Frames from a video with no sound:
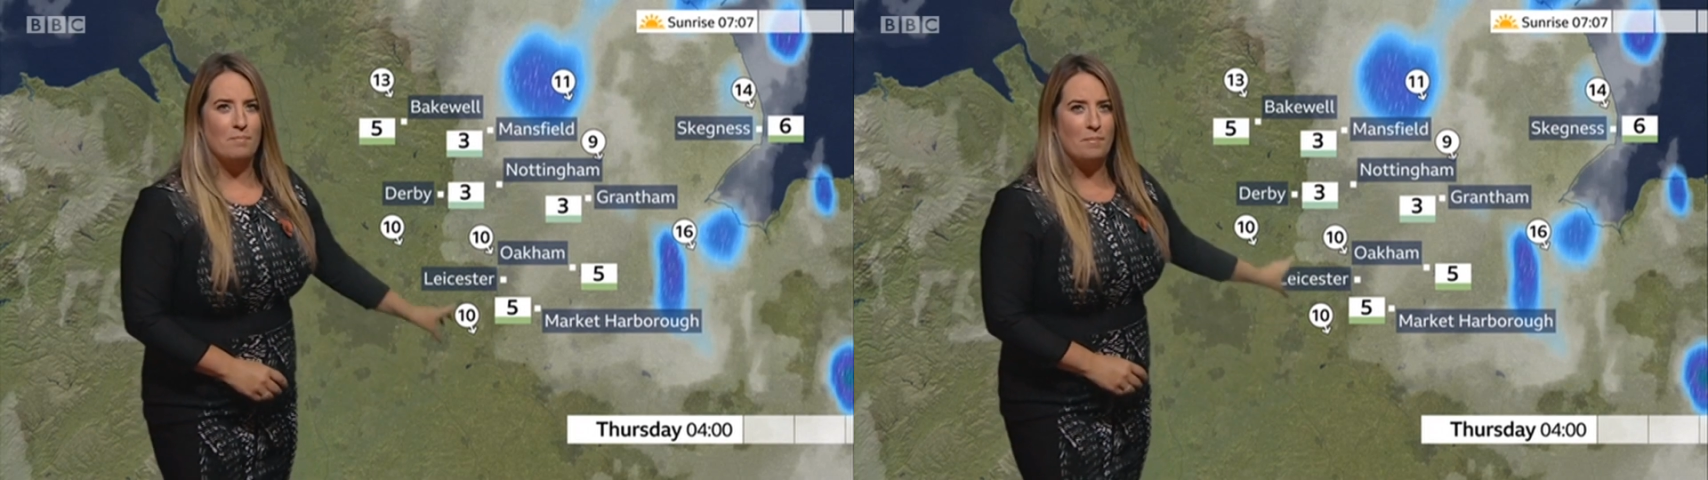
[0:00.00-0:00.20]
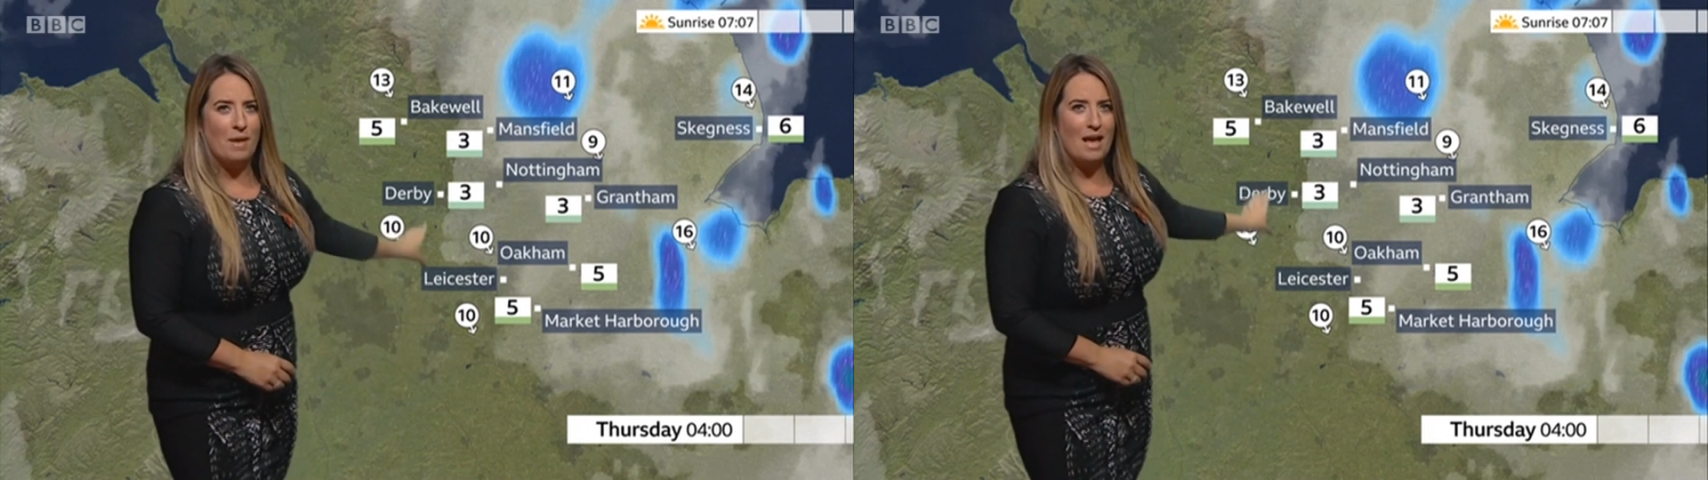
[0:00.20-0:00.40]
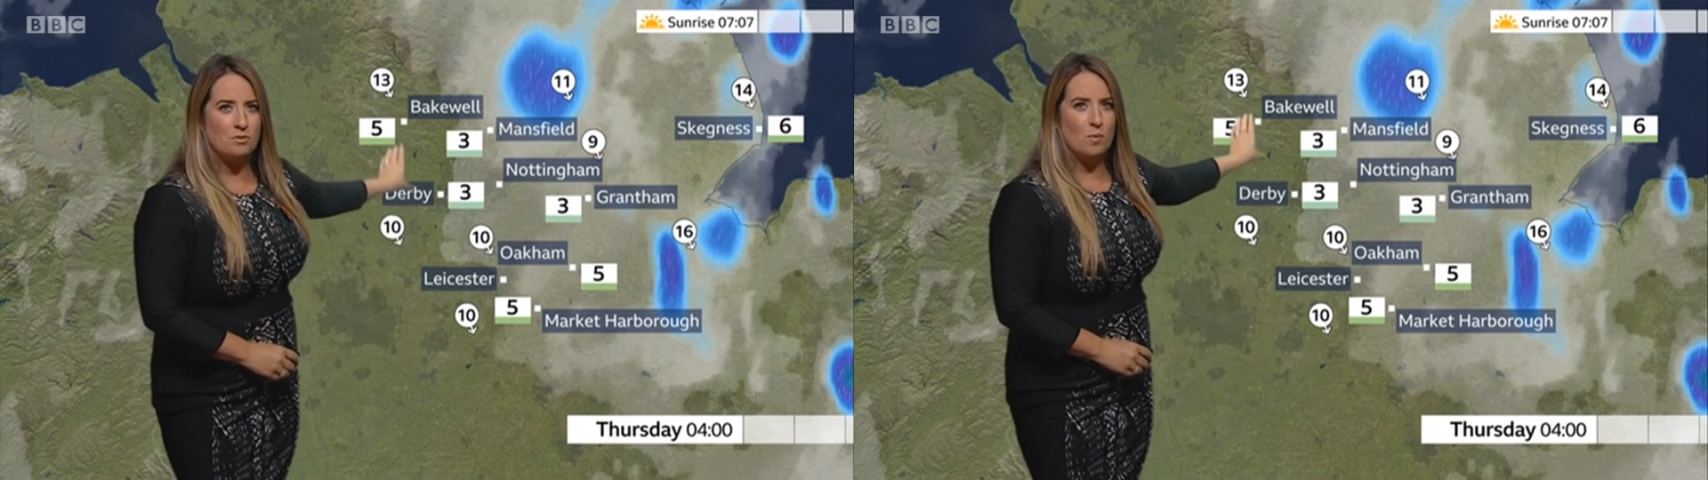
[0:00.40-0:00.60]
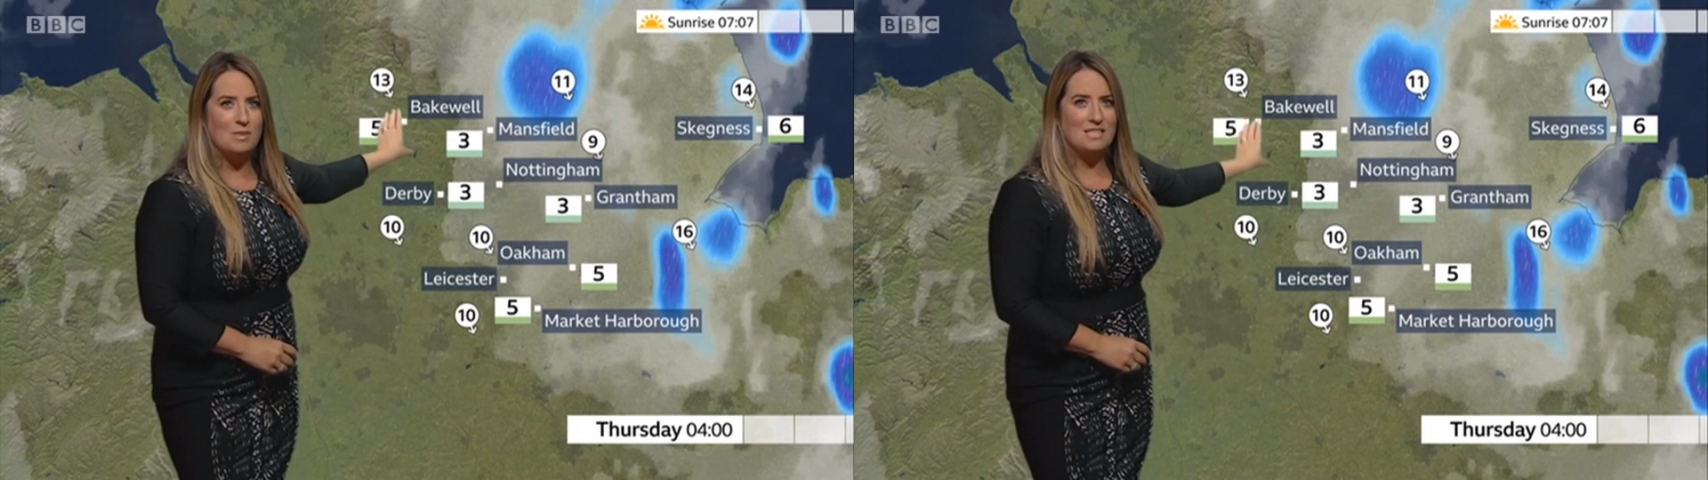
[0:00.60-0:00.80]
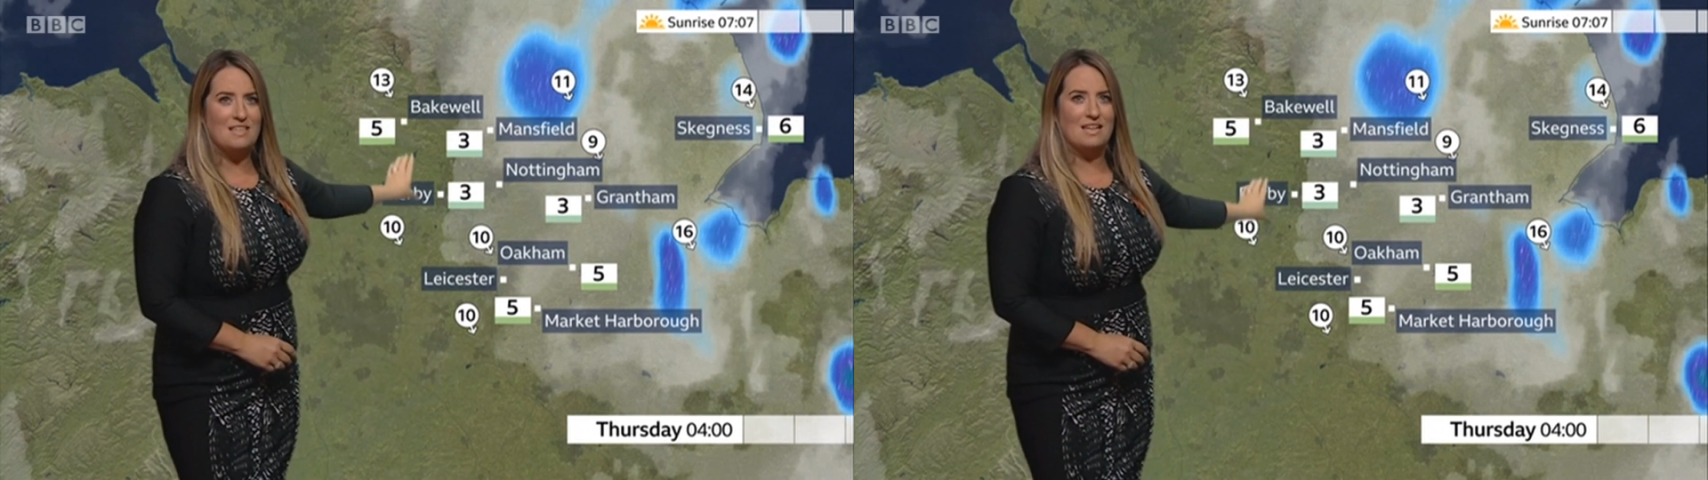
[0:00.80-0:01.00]
But perhaps where we
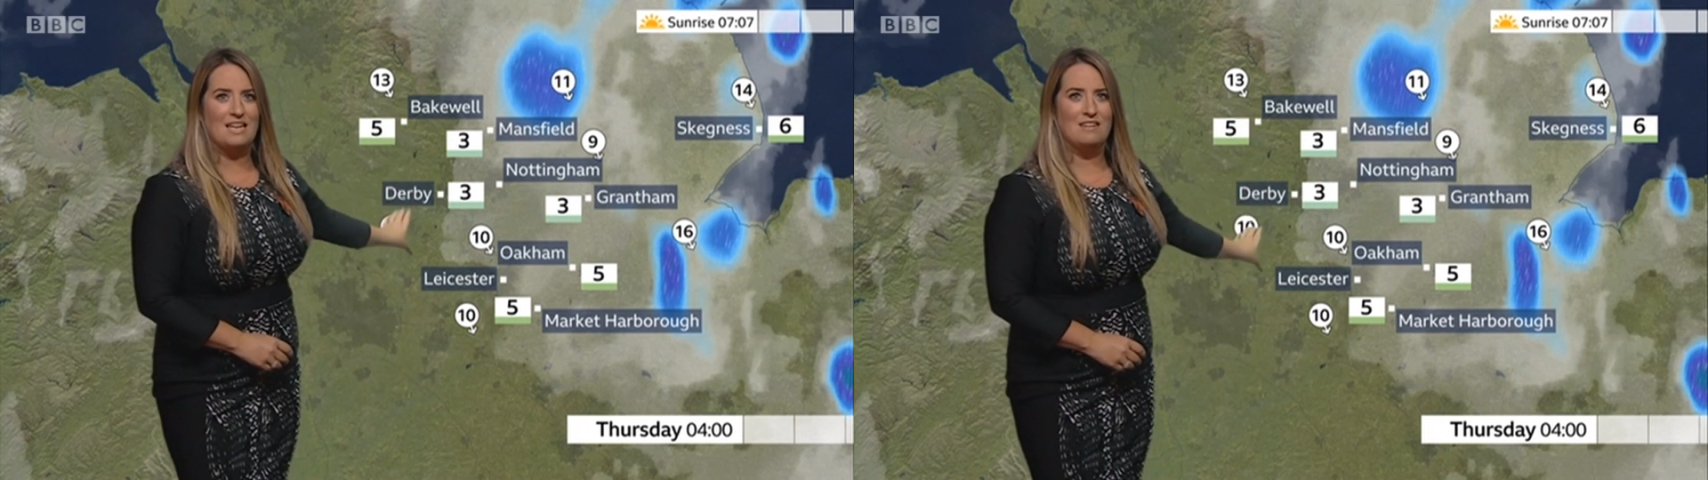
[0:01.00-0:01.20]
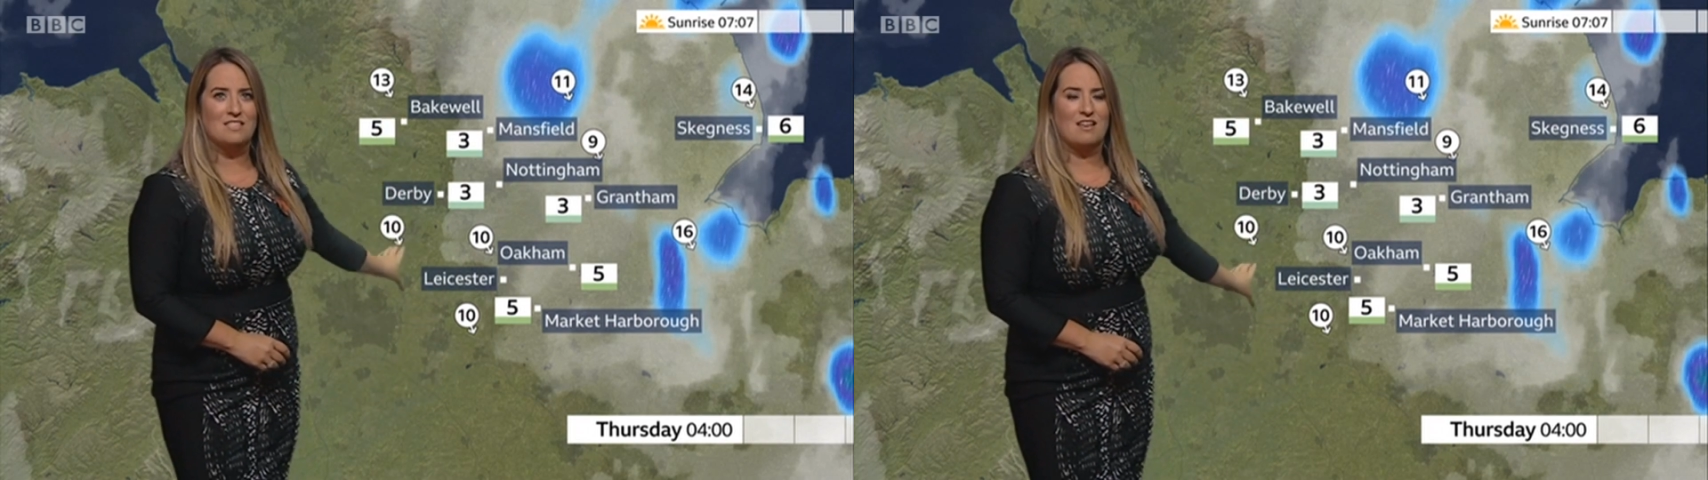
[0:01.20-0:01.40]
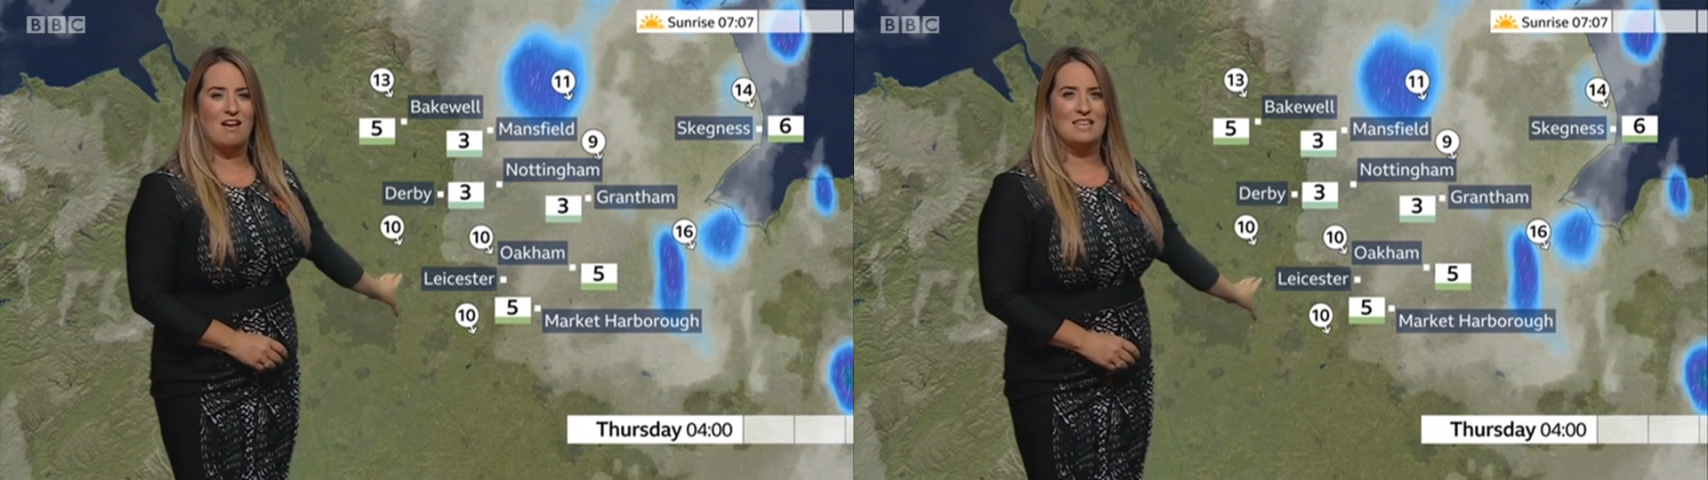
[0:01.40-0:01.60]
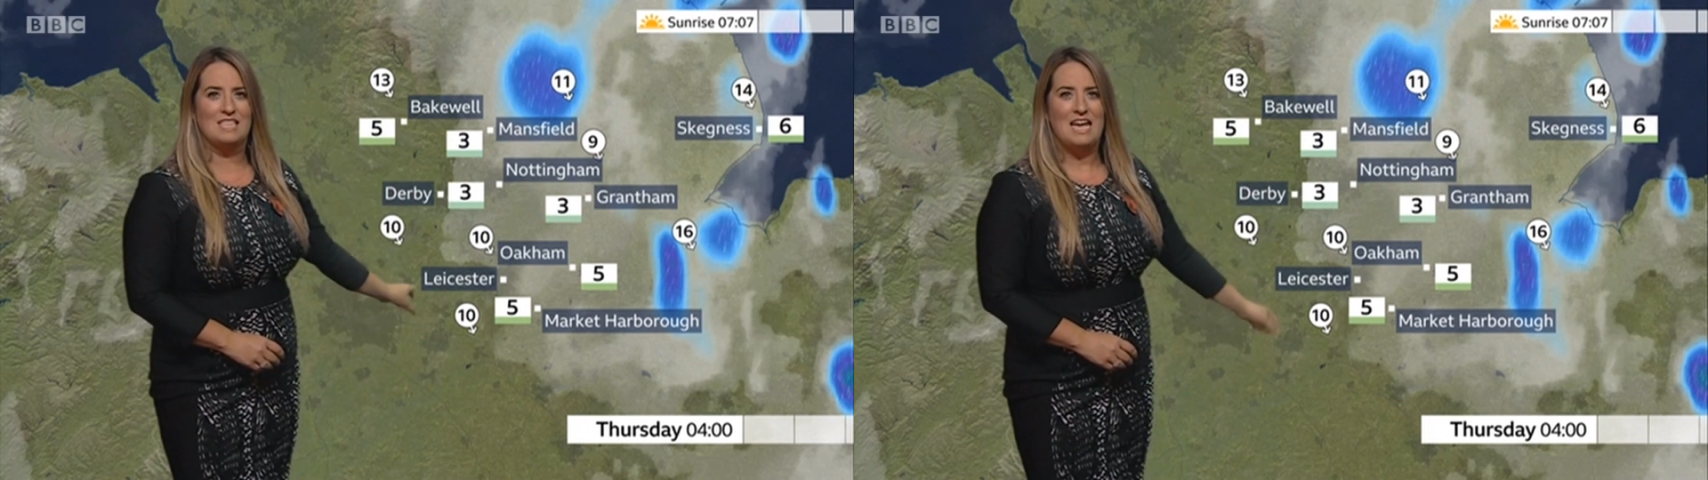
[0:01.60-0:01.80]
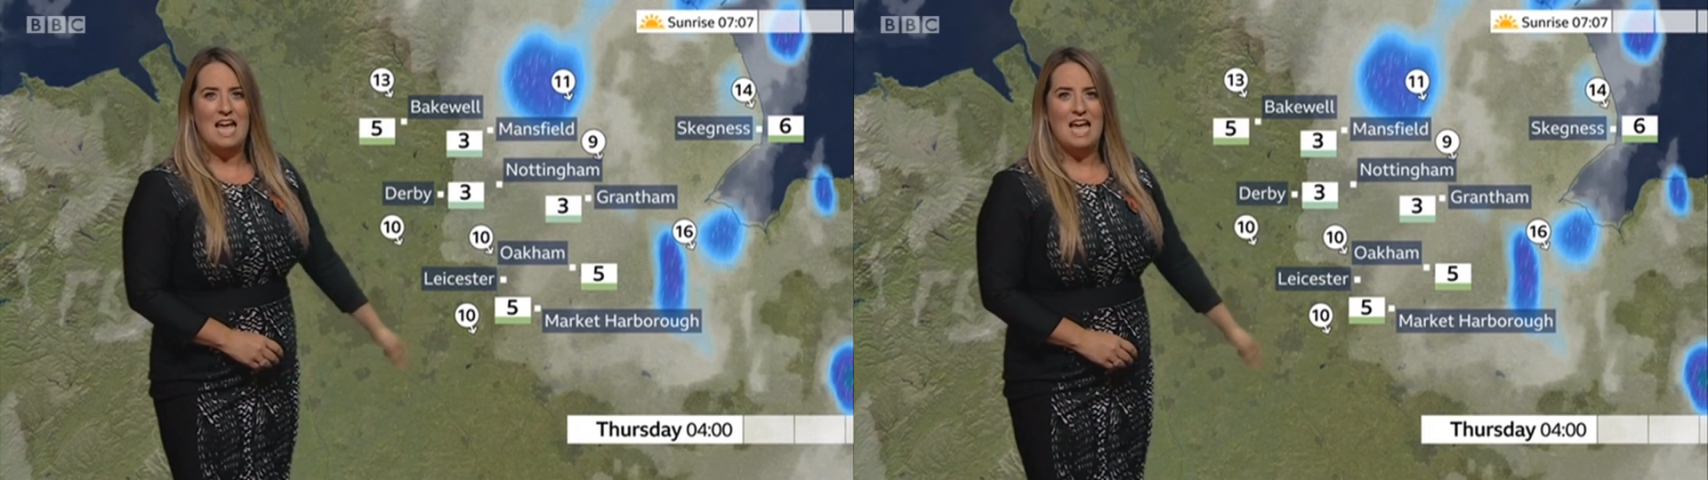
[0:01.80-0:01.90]
see the clearer skies